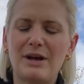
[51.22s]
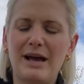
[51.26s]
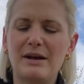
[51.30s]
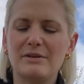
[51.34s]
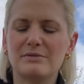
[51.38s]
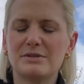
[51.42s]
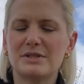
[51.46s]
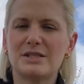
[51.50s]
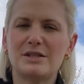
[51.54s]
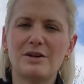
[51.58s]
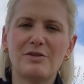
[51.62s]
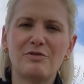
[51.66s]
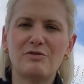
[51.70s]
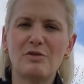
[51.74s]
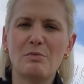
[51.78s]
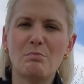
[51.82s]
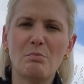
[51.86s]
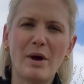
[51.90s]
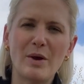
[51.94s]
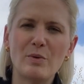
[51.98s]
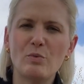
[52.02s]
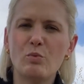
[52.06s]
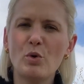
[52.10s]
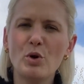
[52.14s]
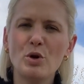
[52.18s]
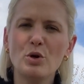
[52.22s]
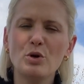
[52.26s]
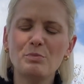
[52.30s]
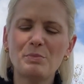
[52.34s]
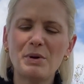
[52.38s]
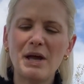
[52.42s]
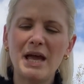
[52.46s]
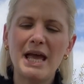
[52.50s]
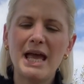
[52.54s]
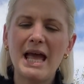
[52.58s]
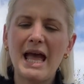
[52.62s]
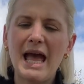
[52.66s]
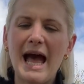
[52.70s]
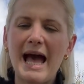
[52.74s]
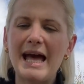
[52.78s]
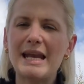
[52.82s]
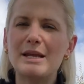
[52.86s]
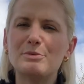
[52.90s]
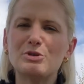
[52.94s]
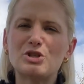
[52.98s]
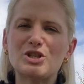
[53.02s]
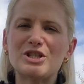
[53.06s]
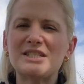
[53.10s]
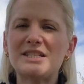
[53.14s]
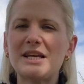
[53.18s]
stuff from my Whoop, and it
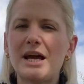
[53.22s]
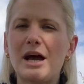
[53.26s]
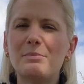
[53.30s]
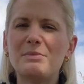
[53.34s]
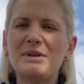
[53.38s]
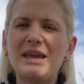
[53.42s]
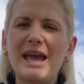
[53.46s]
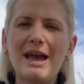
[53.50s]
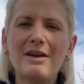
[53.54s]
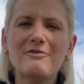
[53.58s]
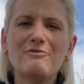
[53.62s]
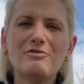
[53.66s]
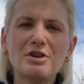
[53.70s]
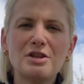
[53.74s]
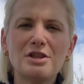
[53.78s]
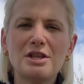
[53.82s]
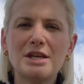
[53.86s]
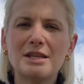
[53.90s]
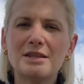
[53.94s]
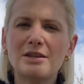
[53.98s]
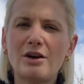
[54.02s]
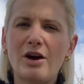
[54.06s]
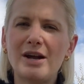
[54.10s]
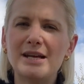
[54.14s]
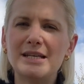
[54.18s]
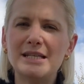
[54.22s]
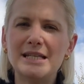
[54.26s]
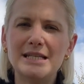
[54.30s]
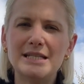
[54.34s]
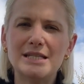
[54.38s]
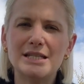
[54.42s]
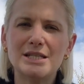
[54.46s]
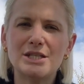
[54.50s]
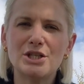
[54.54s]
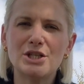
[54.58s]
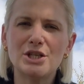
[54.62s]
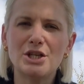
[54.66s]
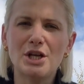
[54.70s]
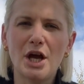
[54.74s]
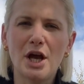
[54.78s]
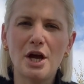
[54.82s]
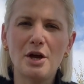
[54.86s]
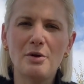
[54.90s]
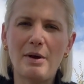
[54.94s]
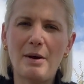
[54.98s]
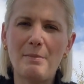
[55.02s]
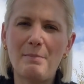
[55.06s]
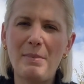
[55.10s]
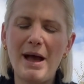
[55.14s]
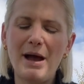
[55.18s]
would just tell me everything that I needed to know
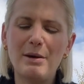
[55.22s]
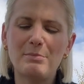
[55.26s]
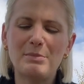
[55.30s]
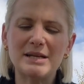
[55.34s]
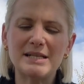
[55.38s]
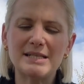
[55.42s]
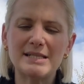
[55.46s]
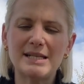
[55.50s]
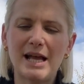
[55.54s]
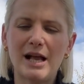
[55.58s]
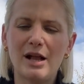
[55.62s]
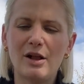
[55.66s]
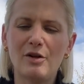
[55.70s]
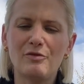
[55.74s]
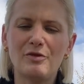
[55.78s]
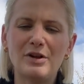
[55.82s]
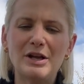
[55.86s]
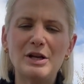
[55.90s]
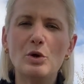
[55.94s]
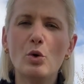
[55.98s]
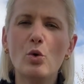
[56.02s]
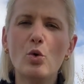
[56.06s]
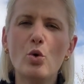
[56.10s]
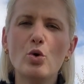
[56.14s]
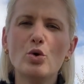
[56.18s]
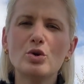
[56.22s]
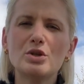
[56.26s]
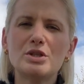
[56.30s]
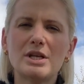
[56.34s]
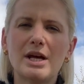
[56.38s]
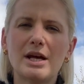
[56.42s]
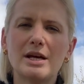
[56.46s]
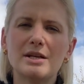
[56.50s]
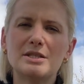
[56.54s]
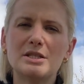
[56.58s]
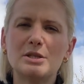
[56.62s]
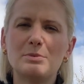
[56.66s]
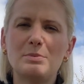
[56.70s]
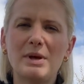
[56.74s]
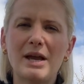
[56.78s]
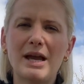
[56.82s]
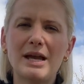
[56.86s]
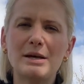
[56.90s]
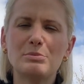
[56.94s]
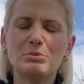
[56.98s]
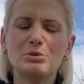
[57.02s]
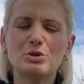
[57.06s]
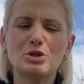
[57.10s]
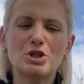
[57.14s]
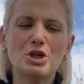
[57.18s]
about myself in order to be
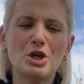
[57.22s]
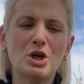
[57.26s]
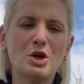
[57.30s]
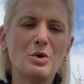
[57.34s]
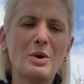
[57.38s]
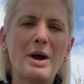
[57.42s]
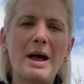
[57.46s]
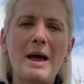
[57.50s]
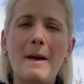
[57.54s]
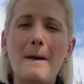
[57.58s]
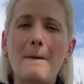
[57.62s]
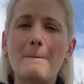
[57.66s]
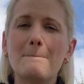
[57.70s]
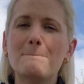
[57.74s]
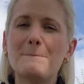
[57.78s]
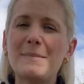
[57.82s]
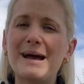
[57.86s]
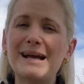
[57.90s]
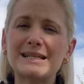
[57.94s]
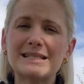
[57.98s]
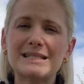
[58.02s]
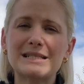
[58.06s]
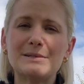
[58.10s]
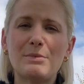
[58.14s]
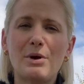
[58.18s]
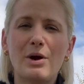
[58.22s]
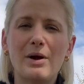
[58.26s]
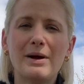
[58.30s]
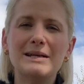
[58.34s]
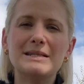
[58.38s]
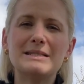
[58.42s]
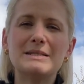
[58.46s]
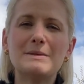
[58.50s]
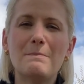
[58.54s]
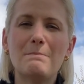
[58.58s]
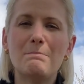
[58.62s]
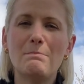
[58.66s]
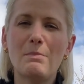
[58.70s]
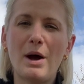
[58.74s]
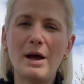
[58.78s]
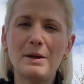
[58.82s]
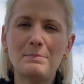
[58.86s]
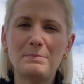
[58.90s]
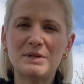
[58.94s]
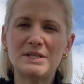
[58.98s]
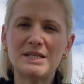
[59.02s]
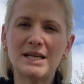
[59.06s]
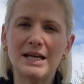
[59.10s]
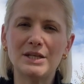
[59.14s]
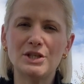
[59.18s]
able to maximise my
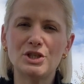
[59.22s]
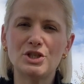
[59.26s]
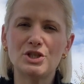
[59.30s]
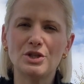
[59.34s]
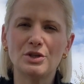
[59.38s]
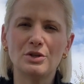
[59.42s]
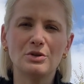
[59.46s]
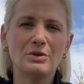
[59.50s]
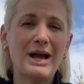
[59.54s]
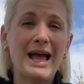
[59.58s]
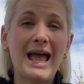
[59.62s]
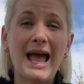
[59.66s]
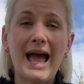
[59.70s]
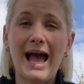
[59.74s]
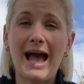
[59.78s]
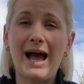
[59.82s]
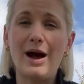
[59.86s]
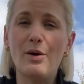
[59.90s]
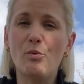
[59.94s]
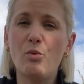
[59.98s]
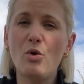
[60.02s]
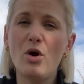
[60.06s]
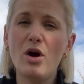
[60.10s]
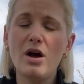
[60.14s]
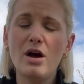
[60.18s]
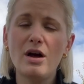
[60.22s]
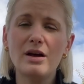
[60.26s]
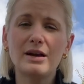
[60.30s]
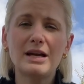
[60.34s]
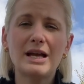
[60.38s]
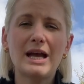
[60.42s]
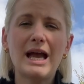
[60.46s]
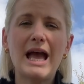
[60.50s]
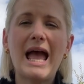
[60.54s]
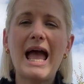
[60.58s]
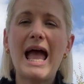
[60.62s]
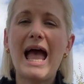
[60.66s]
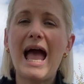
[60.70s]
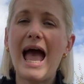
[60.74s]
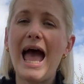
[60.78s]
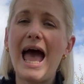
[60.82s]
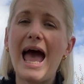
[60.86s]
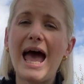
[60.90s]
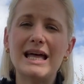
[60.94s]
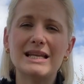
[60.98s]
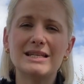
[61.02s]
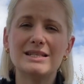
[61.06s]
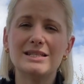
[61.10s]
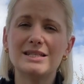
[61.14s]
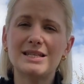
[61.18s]
potential at work
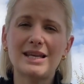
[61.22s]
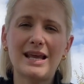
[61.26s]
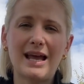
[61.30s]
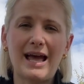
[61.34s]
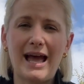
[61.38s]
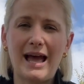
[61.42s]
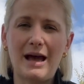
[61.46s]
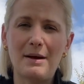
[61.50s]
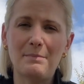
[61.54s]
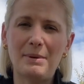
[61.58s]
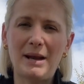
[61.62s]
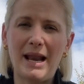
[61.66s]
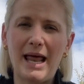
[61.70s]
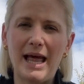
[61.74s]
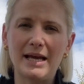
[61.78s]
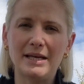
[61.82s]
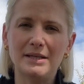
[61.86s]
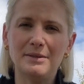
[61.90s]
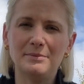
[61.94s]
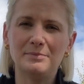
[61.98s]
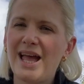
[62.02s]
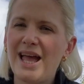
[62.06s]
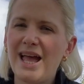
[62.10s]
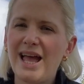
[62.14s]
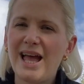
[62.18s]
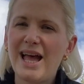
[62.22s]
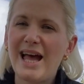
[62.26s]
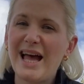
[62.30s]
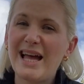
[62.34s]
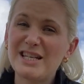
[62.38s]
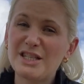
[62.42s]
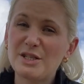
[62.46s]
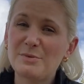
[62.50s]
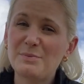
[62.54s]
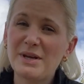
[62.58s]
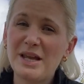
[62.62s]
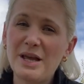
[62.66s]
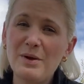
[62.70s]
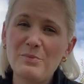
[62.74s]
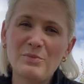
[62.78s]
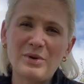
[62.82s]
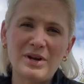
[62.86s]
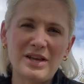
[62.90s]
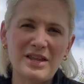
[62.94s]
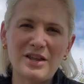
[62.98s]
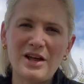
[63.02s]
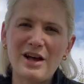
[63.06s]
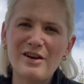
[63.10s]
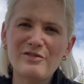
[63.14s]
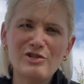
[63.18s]
and at play. And to begin
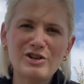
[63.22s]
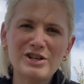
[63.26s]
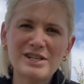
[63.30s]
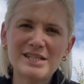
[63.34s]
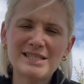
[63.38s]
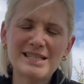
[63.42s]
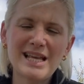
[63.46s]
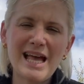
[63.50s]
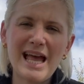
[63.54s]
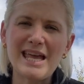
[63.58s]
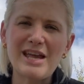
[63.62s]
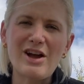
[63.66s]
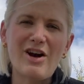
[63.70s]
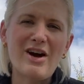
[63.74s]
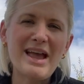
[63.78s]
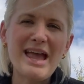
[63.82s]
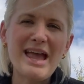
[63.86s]
with, I've got to say, I